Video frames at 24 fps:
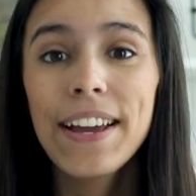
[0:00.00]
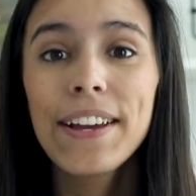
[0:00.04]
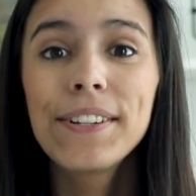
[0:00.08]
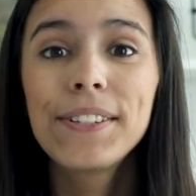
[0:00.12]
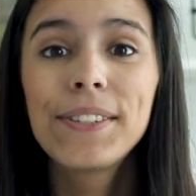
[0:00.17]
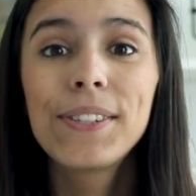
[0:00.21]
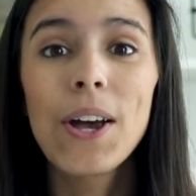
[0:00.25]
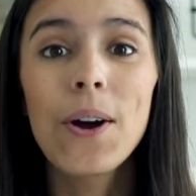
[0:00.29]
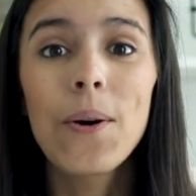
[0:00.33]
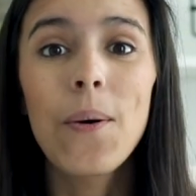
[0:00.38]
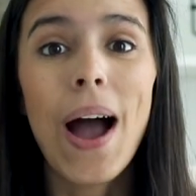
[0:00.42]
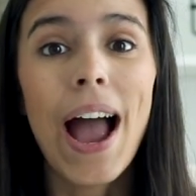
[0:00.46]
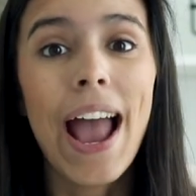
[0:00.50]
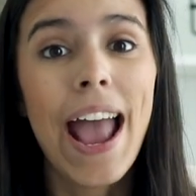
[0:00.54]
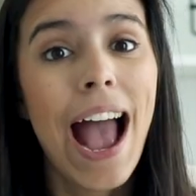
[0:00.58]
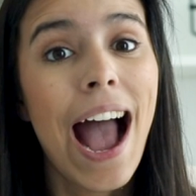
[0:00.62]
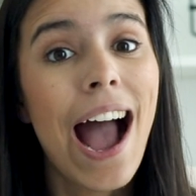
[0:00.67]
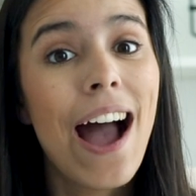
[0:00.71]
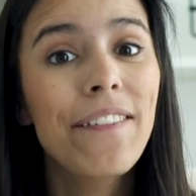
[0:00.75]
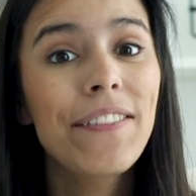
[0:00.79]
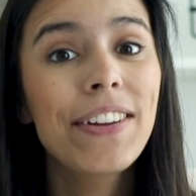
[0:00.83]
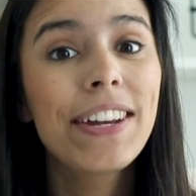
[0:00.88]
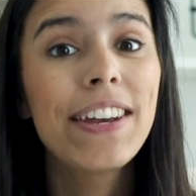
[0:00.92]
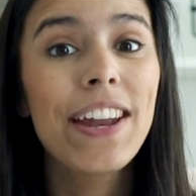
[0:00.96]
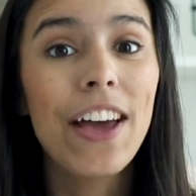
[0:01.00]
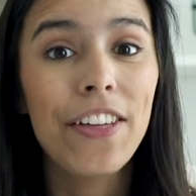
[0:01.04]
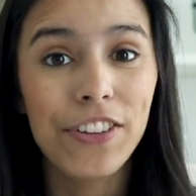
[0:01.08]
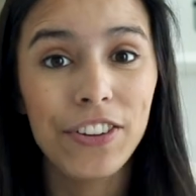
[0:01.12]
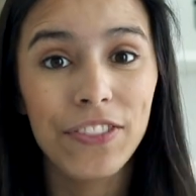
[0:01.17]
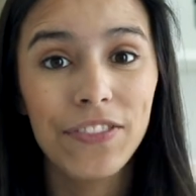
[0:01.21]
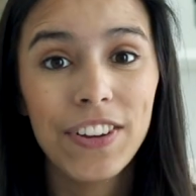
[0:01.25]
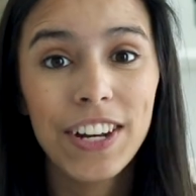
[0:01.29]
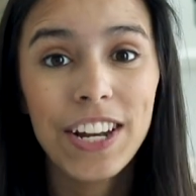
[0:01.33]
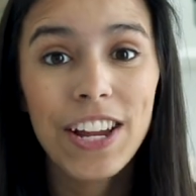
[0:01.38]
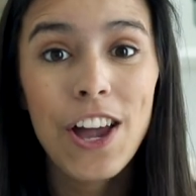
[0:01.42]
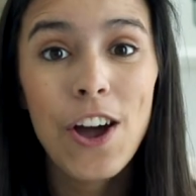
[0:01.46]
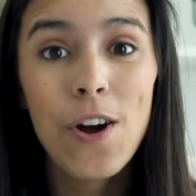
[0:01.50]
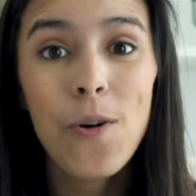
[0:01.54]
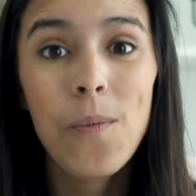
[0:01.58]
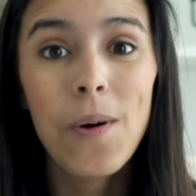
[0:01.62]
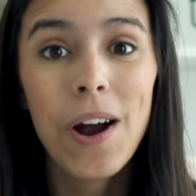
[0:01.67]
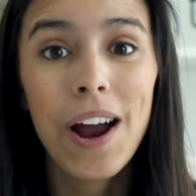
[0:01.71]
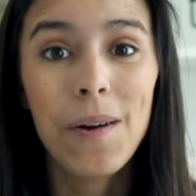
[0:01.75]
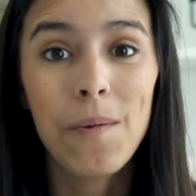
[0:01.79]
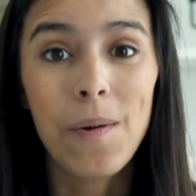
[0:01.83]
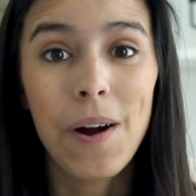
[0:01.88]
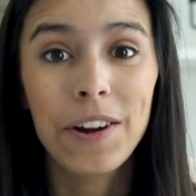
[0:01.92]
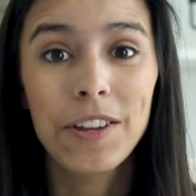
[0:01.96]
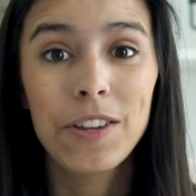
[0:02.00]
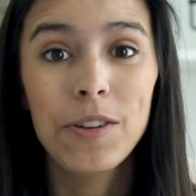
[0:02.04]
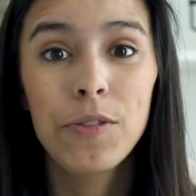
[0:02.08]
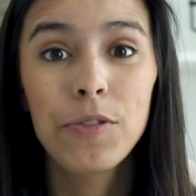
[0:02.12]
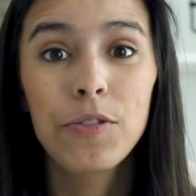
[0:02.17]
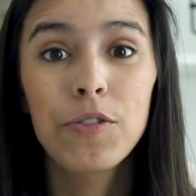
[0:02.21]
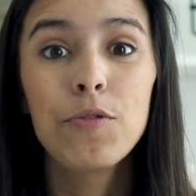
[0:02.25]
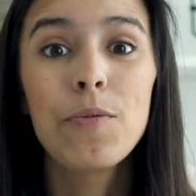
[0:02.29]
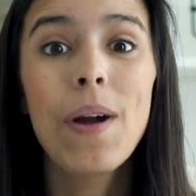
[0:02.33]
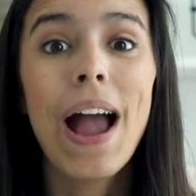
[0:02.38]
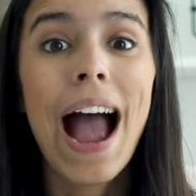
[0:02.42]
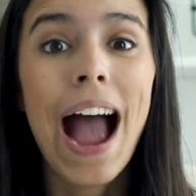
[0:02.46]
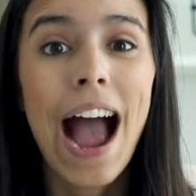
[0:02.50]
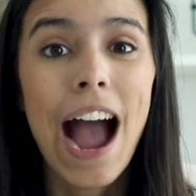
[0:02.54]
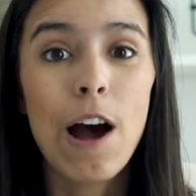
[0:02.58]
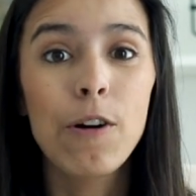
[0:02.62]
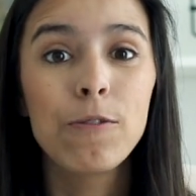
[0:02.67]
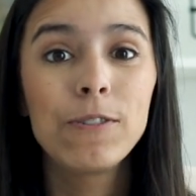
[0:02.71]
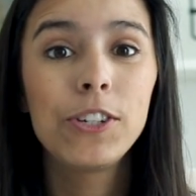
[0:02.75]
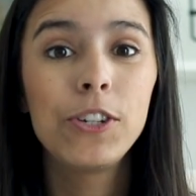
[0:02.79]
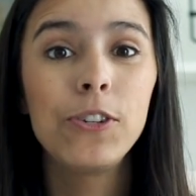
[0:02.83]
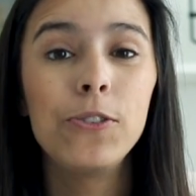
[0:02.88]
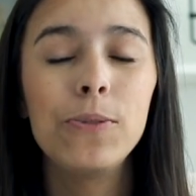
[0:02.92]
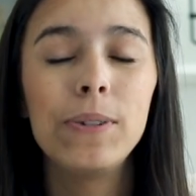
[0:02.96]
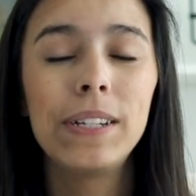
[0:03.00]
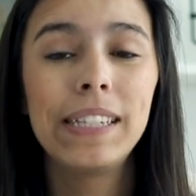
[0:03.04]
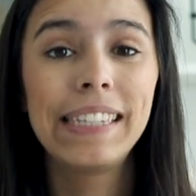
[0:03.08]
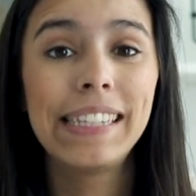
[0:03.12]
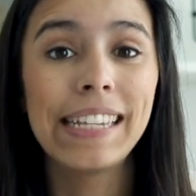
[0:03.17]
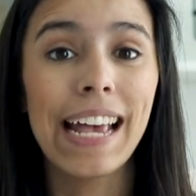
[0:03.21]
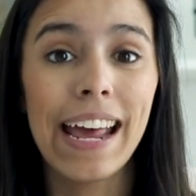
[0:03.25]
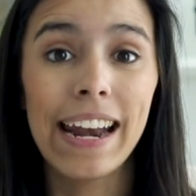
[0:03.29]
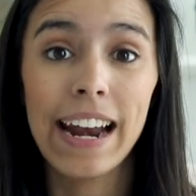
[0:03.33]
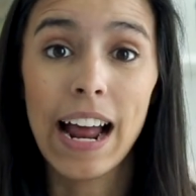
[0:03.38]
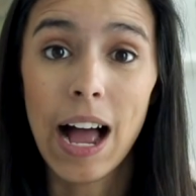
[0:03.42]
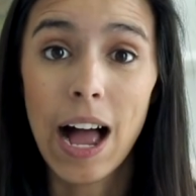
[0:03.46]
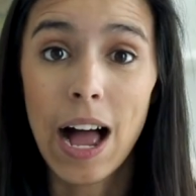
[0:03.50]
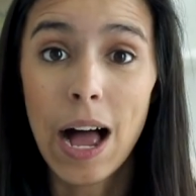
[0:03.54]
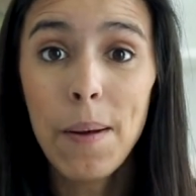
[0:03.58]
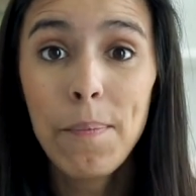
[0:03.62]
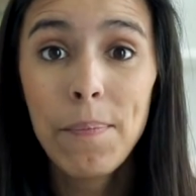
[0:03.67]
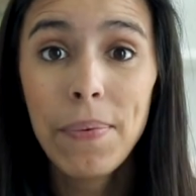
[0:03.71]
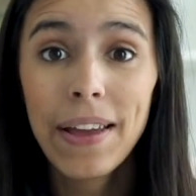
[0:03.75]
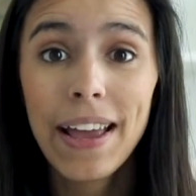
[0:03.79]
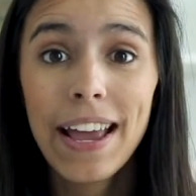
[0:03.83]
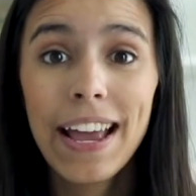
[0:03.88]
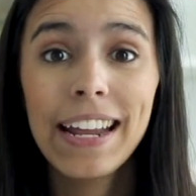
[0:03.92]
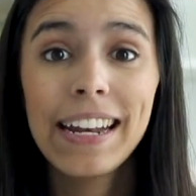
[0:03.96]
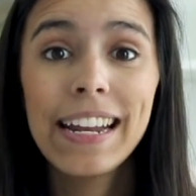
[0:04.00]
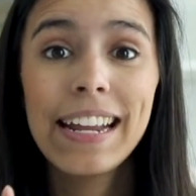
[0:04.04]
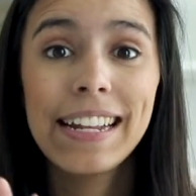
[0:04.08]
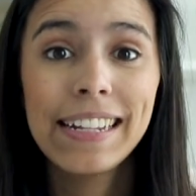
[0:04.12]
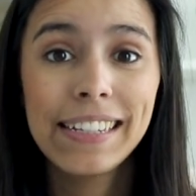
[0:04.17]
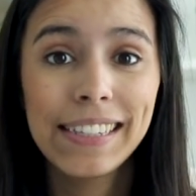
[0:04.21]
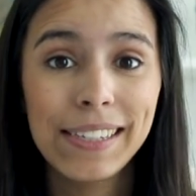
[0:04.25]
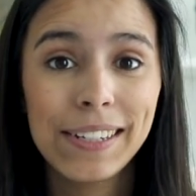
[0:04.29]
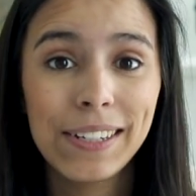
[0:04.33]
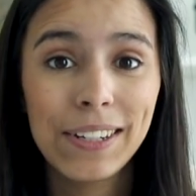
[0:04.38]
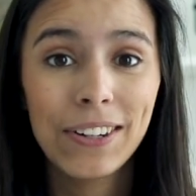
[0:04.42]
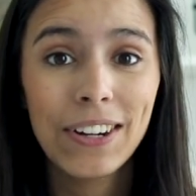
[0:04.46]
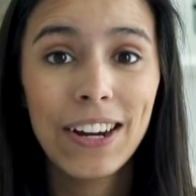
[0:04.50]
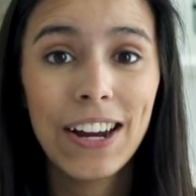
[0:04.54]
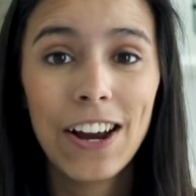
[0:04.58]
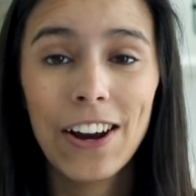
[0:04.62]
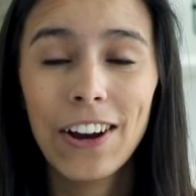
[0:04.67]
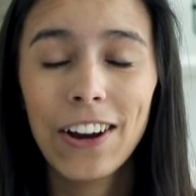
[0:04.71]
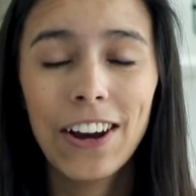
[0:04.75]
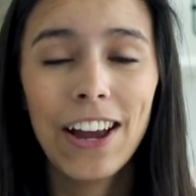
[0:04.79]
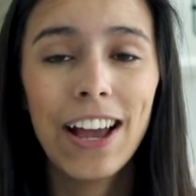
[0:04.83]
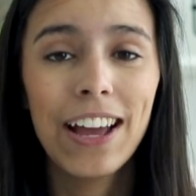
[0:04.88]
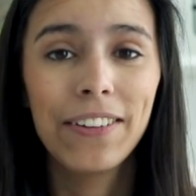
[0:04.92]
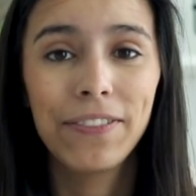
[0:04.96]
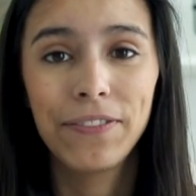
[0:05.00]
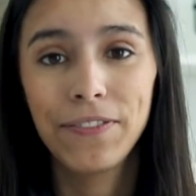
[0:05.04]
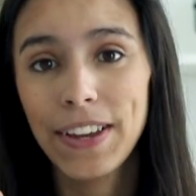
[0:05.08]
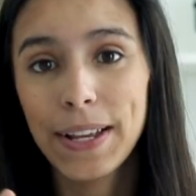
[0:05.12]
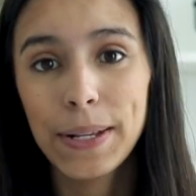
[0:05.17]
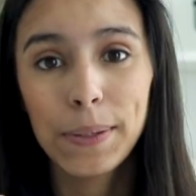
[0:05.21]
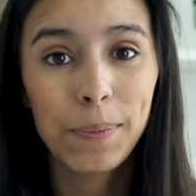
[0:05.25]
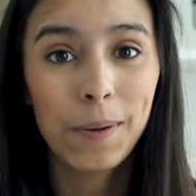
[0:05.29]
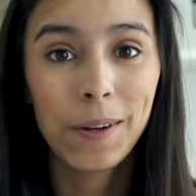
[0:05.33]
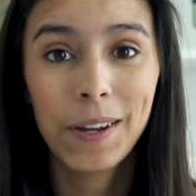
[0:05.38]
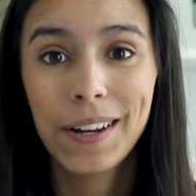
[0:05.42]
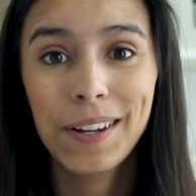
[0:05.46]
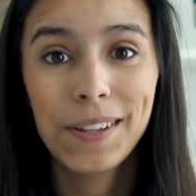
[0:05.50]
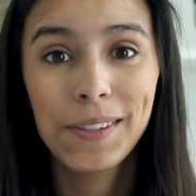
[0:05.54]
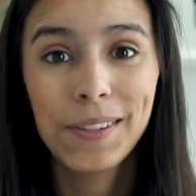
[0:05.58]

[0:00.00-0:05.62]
So I have another video where I walk you through how to set up an Instagram or a Facebook and